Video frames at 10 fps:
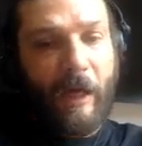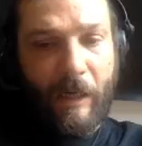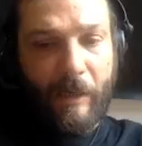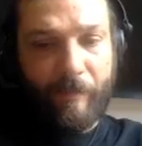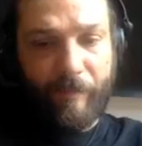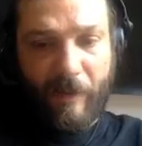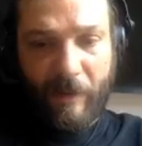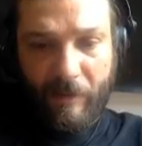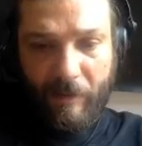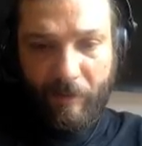
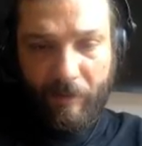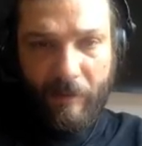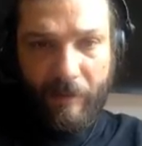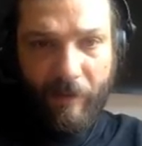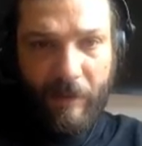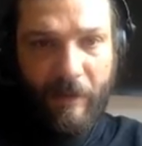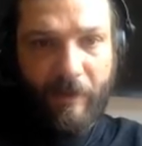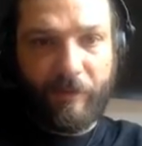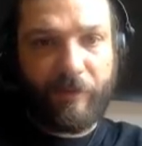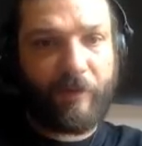if I
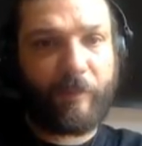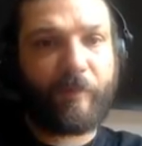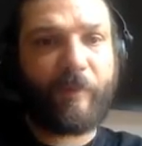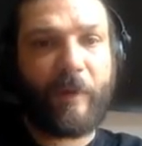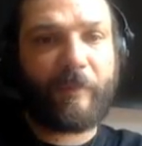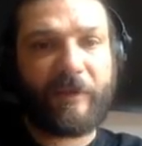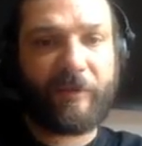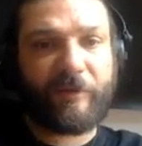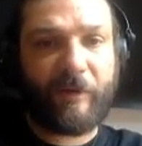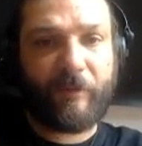click on the top of my MIDI
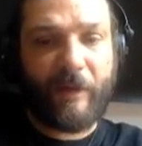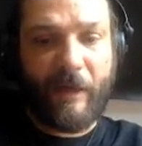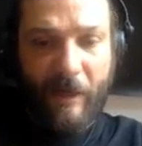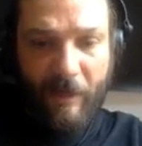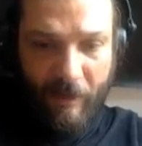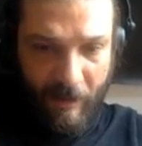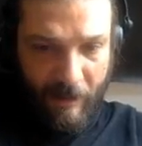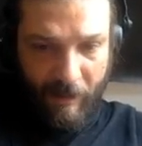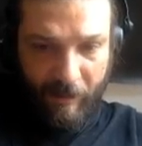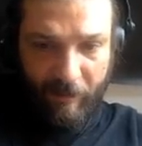channel there,
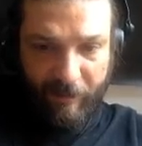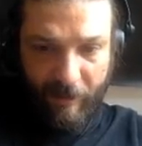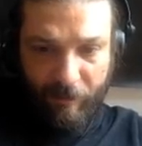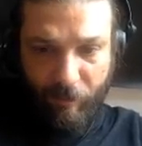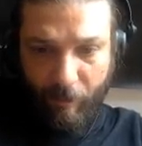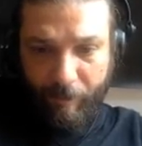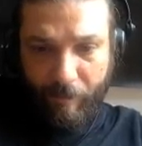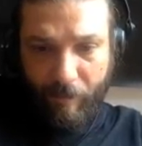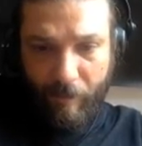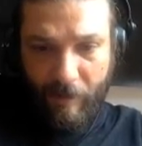and you say drop,
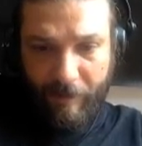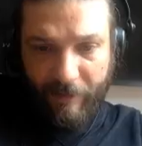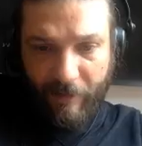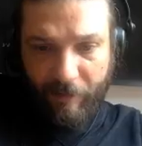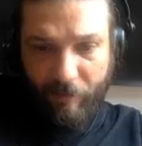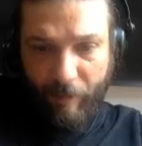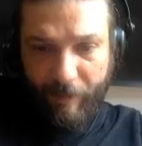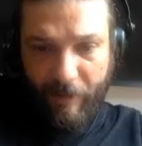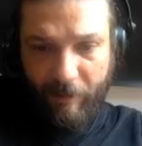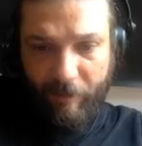it says
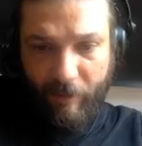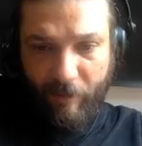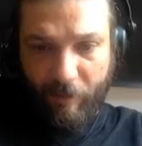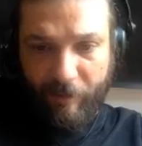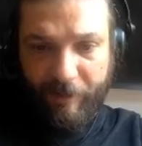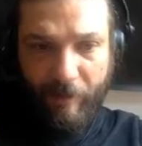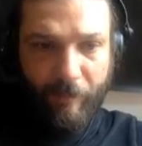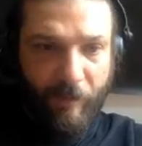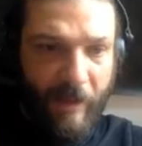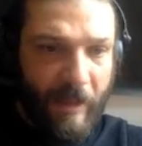drop an instrument or a
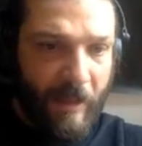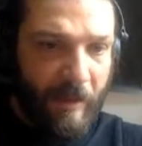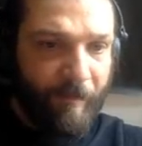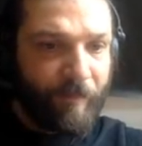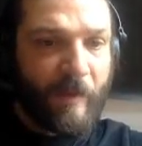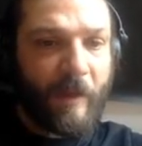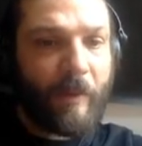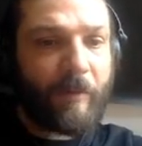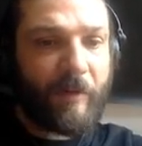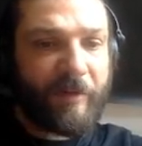sample here.
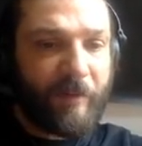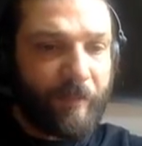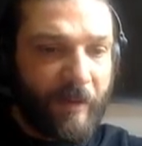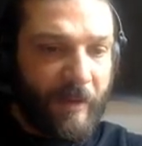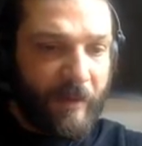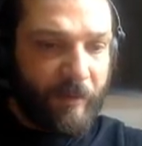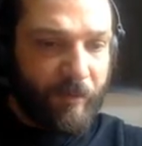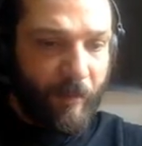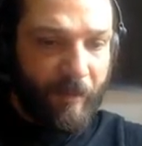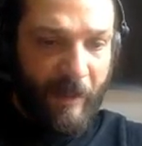I'm going to simply
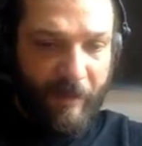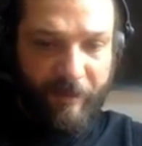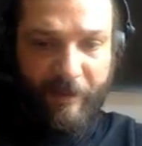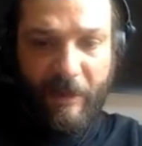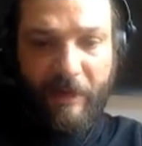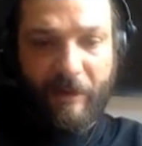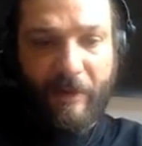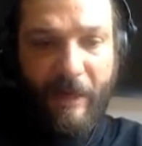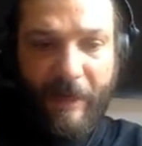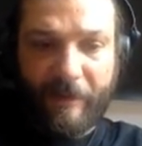drop that into there like
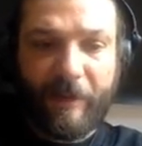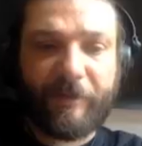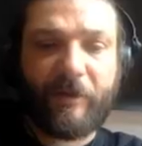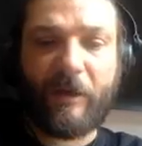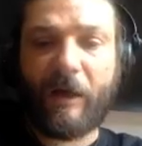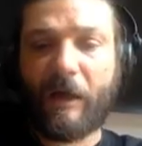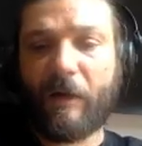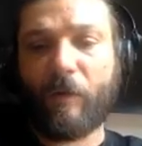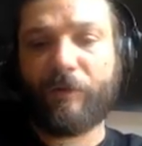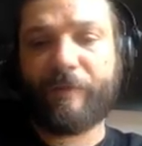that, and that's going to
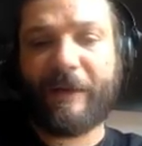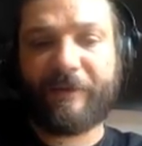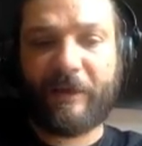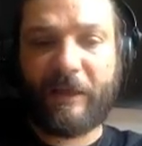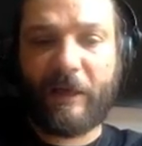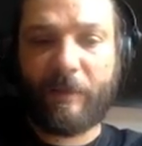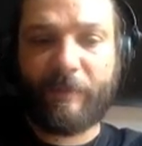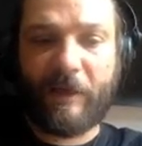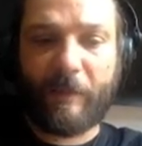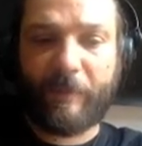automatically
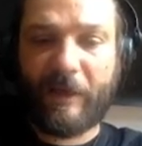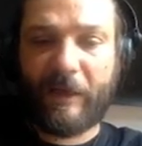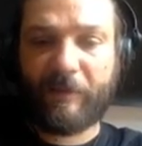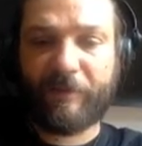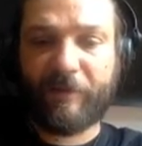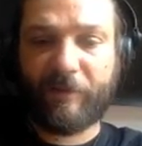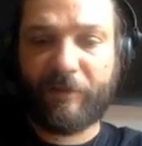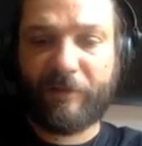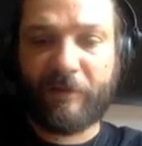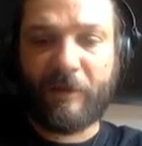open up an
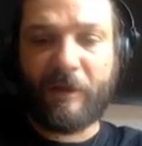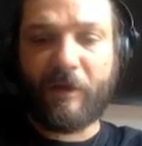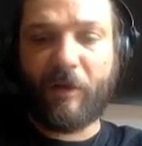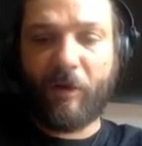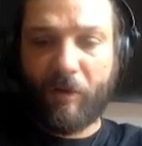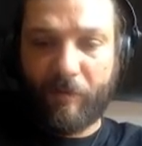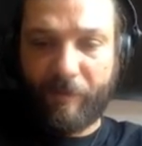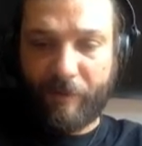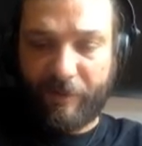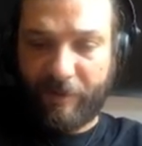instance
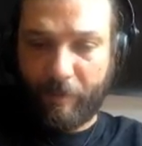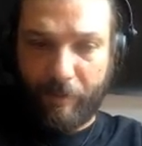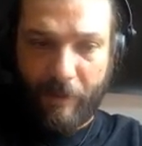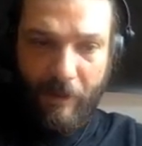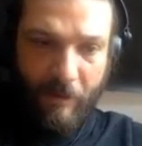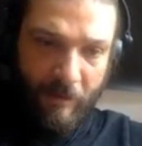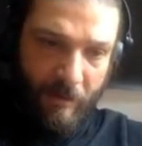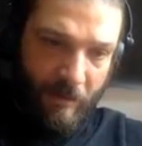of Simpler.